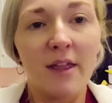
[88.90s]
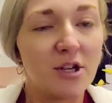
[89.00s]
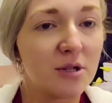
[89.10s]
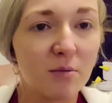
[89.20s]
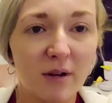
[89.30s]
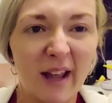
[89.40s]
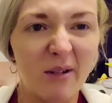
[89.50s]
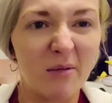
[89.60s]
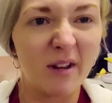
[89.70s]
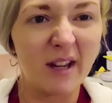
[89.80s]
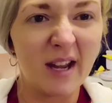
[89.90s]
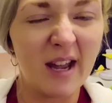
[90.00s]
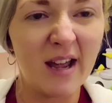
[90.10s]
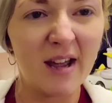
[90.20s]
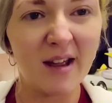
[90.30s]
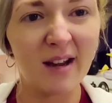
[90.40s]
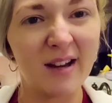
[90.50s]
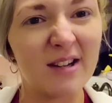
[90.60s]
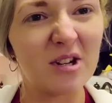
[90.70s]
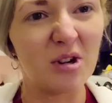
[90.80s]
they just were like really
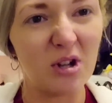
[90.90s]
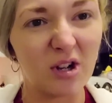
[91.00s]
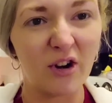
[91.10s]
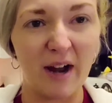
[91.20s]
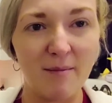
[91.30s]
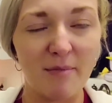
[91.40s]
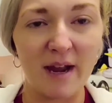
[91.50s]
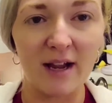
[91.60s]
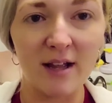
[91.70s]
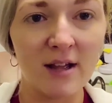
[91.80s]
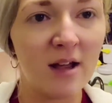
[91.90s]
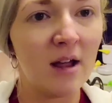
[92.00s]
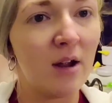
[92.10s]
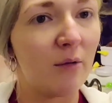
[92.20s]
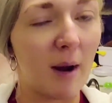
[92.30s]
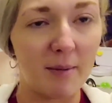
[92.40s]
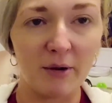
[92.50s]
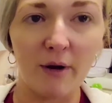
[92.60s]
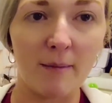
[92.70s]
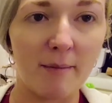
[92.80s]
dull, cramping,
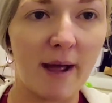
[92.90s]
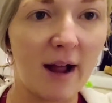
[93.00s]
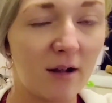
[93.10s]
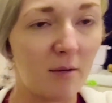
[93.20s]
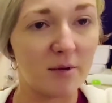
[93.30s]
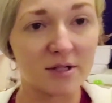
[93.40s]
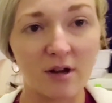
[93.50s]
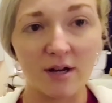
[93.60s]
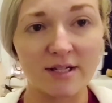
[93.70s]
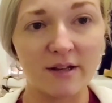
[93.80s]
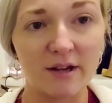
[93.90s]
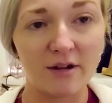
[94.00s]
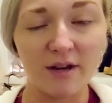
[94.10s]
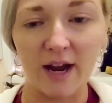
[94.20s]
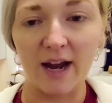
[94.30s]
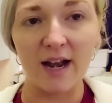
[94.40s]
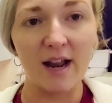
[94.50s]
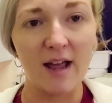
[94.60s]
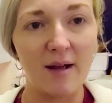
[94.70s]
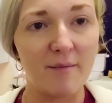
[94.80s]
wrapping around my back almost constantly all
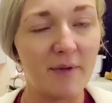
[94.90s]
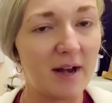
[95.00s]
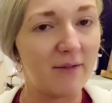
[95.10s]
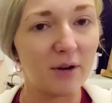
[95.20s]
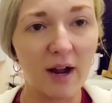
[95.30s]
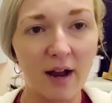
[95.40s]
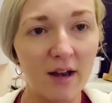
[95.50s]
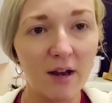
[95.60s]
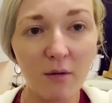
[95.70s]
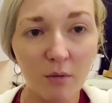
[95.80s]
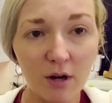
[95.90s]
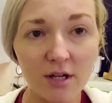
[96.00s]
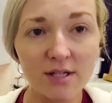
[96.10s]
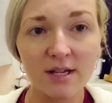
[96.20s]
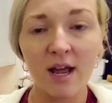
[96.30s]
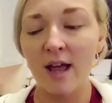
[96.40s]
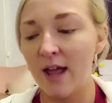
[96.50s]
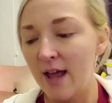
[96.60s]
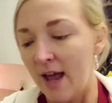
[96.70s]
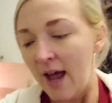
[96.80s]
night. They never gotten any worse,
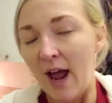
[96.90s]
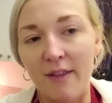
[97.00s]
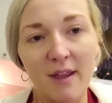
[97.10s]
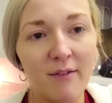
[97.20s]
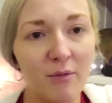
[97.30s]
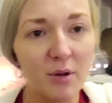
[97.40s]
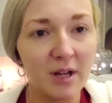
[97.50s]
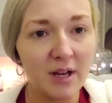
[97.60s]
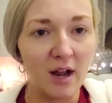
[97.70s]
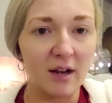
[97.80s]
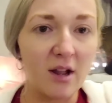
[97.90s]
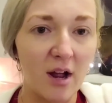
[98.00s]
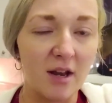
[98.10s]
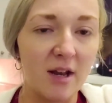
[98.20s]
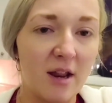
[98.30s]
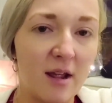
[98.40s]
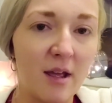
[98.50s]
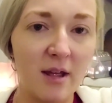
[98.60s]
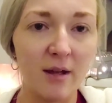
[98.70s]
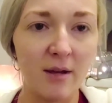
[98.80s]
and they've really not gotten any